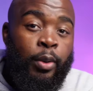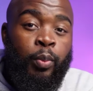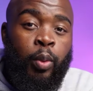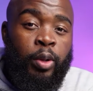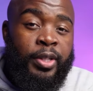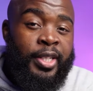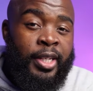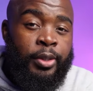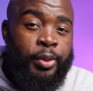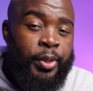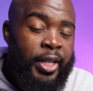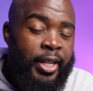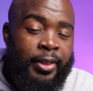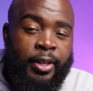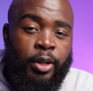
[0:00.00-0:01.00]
won't tell you
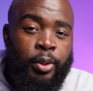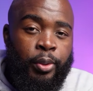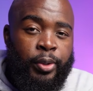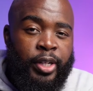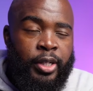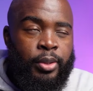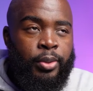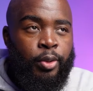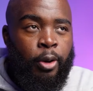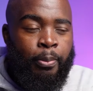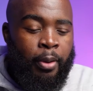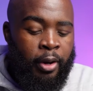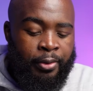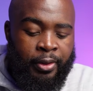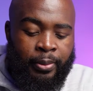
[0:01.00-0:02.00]
anything you don't need to know
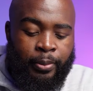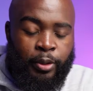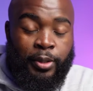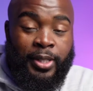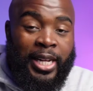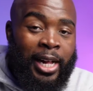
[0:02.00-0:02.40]
about them because